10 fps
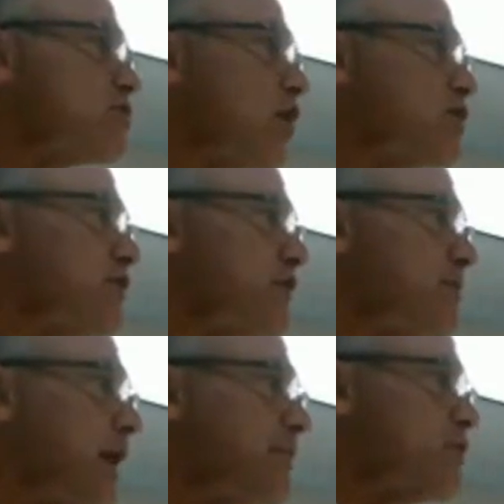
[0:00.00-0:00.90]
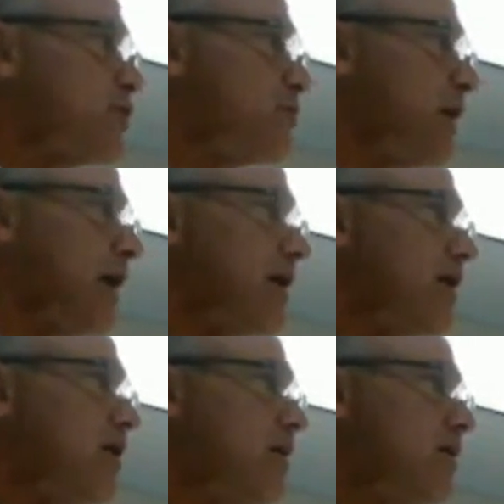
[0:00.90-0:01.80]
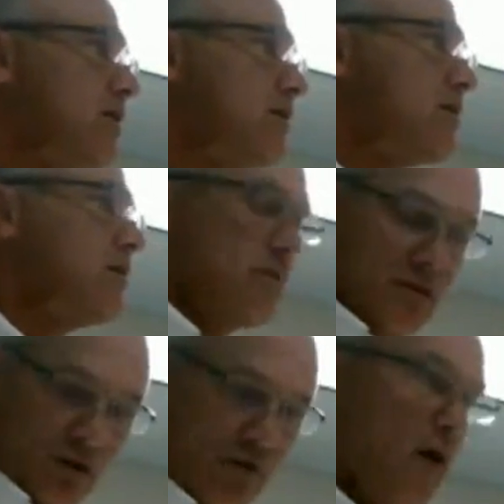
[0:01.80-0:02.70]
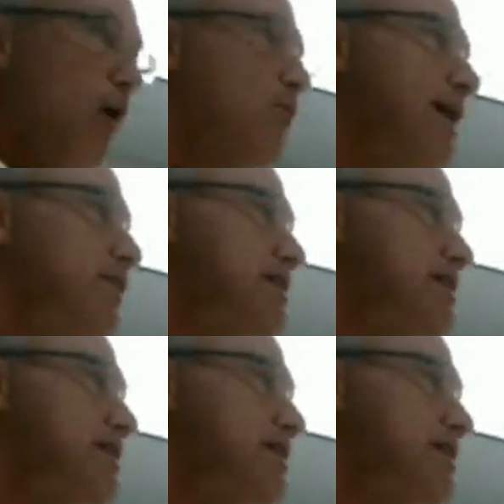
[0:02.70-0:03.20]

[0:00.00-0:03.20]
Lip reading: structure for the paper should be? You've all read the